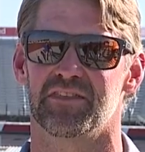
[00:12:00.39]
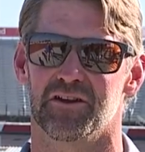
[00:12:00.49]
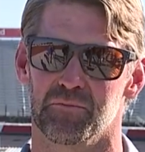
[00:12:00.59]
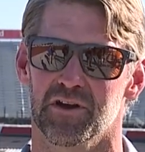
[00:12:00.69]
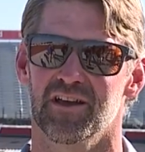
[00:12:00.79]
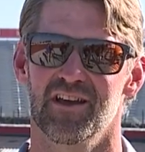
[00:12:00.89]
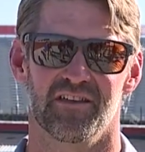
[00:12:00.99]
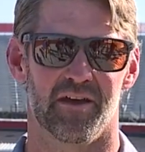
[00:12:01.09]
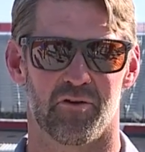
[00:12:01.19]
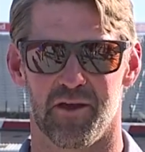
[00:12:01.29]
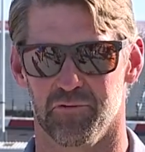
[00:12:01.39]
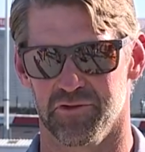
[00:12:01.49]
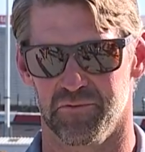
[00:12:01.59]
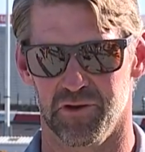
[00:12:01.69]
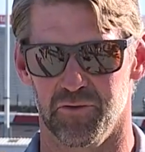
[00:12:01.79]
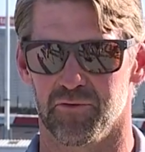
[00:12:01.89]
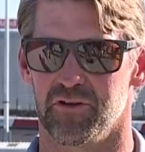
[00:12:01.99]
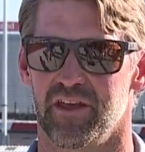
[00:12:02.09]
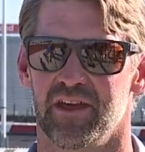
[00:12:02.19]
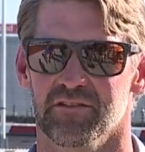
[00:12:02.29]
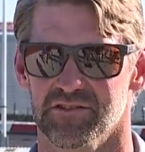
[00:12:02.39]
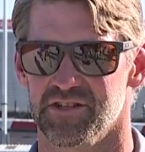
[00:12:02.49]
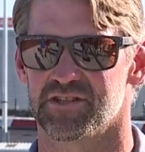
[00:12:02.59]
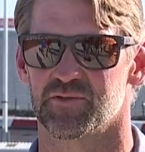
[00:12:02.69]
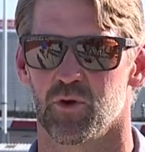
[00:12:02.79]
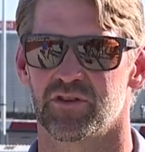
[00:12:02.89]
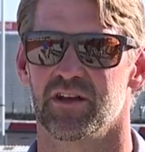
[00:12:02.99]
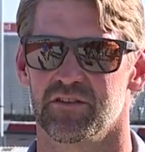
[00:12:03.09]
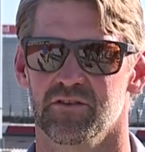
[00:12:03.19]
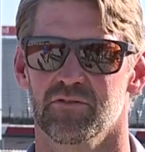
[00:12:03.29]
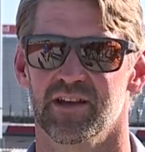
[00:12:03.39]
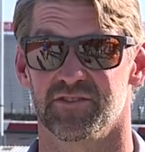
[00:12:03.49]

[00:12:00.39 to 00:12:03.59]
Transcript: there, but they were able to maneuver and they had the logistics worked out to do that.